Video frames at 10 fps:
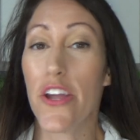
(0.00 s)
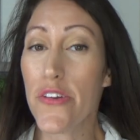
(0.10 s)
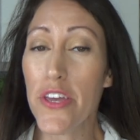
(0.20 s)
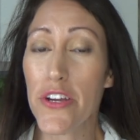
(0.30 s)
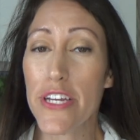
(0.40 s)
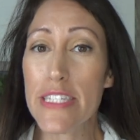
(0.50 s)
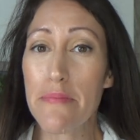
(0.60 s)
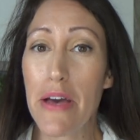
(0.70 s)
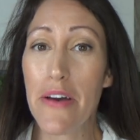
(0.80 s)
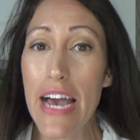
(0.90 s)
Are you curious
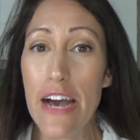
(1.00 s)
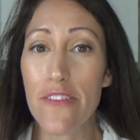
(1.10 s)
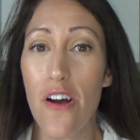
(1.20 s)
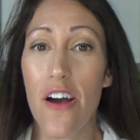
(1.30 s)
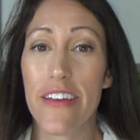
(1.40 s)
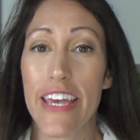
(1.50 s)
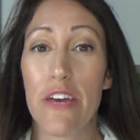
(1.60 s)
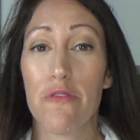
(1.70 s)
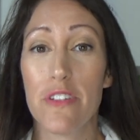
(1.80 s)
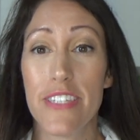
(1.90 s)
about how long
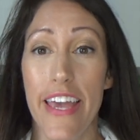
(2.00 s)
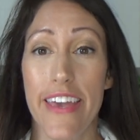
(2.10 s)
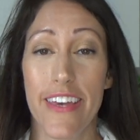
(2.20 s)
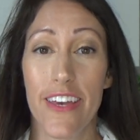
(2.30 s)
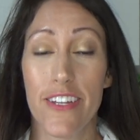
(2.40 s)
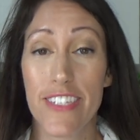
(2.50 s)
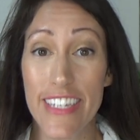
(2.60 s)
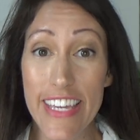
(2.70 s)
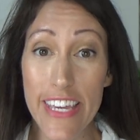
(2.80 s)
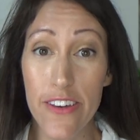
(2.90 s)
it will take
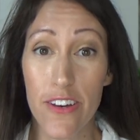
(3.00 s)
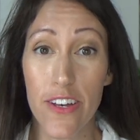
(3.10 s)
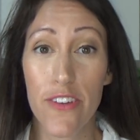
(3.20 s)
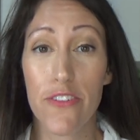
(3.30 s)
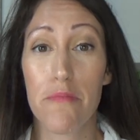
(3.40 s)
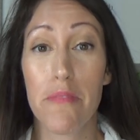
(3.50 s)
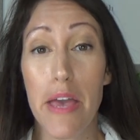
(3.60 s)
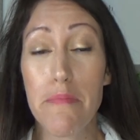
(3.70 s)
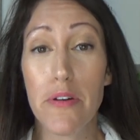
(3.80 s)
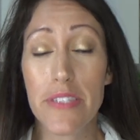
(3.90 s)
to heal from
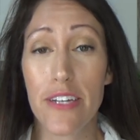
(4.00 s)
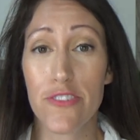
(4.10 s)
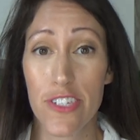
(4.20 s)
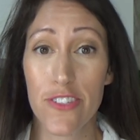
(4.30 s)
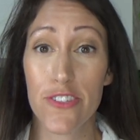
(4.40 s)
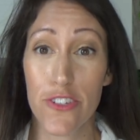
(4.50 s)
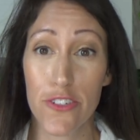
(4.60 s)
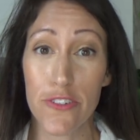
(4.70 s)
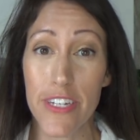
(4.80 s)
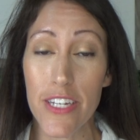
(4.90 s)
liposuction
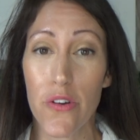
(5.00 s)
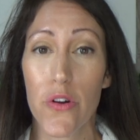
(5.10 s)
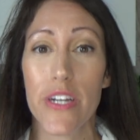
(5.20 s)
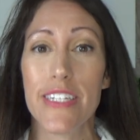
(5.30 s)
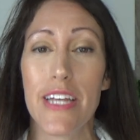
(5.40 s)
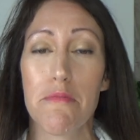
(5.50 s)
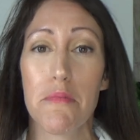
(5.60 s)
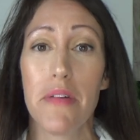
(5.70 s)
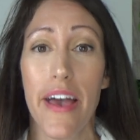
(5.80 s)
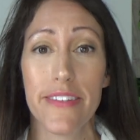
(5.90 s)
surgery or any type
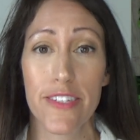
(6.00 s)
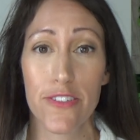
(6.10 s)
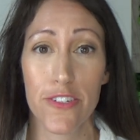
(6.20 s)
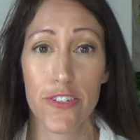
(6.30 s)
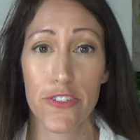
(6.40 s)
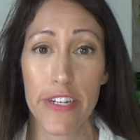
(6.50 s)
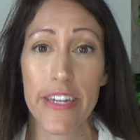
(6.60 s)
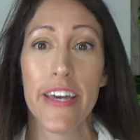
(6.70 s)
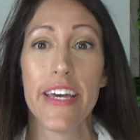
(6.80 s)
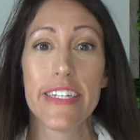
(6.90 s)
of plastic
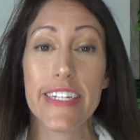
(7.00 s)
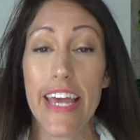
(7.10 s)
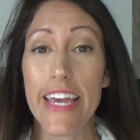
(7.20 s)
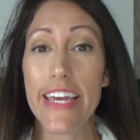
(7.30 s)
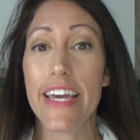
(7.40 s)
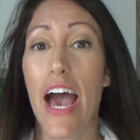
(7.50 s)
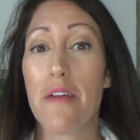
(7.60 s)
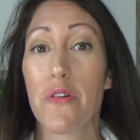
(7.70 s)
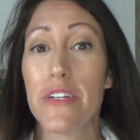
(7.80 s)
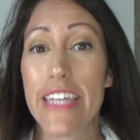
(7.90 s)
surgery? Today,
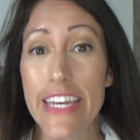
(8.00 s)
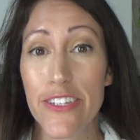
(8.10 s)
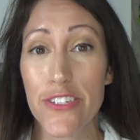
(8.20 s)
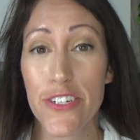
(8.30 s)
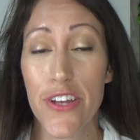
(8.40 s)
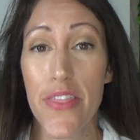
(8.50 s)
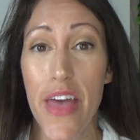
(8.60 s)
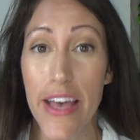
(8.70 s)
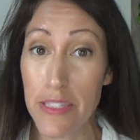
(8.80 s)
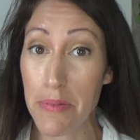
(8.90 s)
I'm going to answer
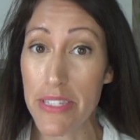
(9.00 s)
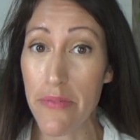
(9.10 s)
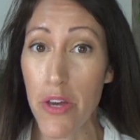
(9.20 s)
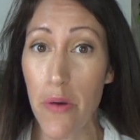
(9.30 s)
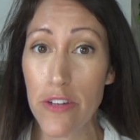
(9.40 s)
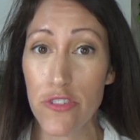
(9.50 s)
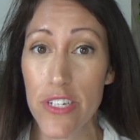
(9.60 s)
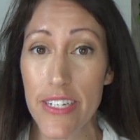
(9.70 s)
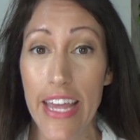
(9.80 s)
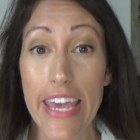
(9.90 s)
that specific
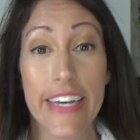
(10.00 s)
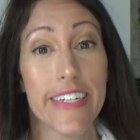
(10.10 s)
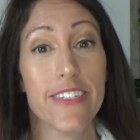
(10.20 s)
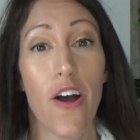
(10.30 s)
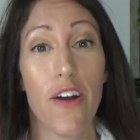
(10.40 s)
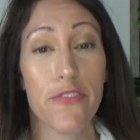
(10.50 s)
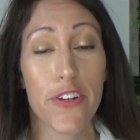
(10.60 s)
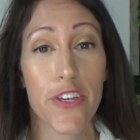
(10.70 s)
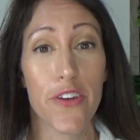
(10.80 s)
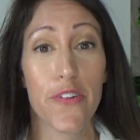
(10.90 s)
question and
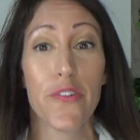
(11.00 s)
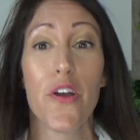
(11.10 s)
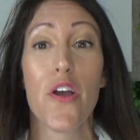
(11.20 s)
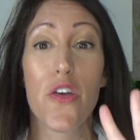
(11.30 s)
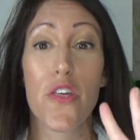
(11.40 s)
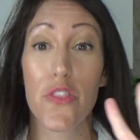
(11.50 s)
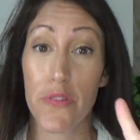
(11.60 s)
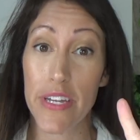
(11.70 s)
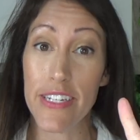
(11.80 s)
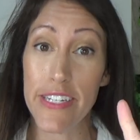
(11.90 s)
offer you
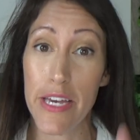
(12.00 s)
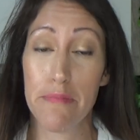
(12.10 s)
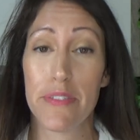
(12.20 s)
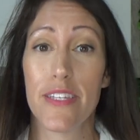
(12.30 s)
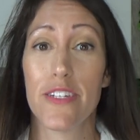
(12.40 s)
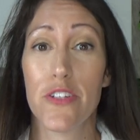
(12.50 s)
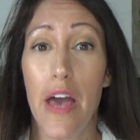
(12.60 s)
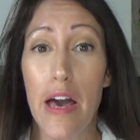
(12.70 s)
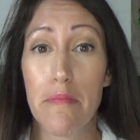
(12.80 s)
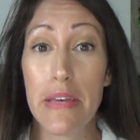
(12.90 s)
three tips to
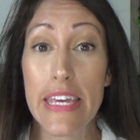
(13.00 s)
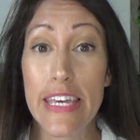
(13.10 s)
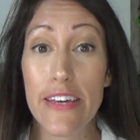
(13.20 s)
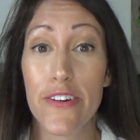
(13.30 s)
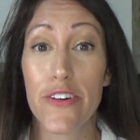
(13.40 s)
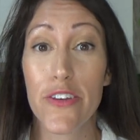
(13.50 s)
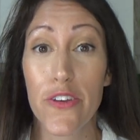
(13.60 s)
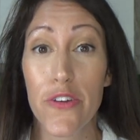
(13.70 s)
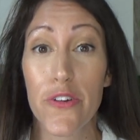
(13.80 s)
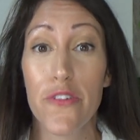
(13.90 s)
help heal
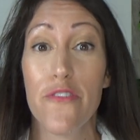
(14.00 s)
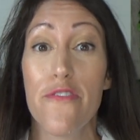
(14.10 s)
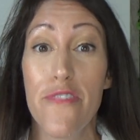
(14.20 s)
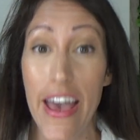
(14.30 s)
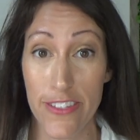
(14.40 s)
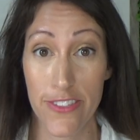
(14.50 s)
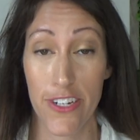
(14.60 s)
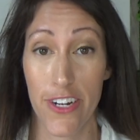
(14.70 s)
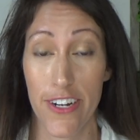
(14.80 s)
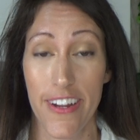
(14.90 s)
you
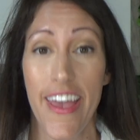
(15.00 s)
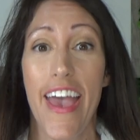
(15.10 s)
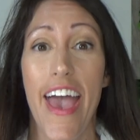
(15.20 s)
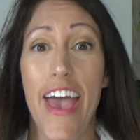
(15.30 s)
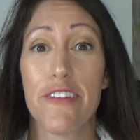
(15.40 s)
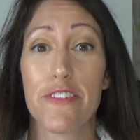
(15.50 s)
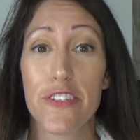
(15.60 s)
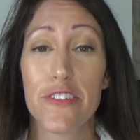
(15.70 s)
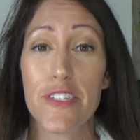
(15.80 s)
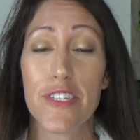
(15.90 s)
faster and
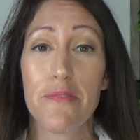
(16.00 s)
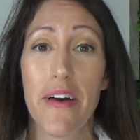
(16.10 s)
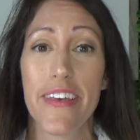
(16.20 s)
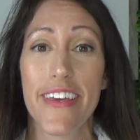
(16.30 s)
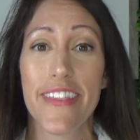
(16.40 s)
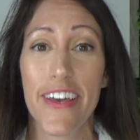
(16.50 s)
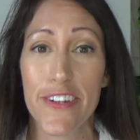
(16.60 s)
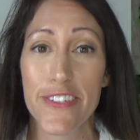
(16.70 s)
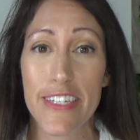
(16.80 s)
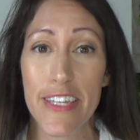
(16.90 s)
reduce the swelling that
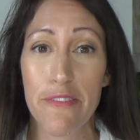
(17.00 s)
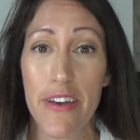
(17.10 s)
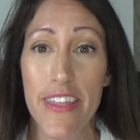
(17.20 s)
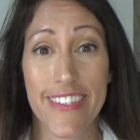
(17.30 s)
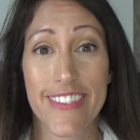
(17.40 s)
you're dealing with.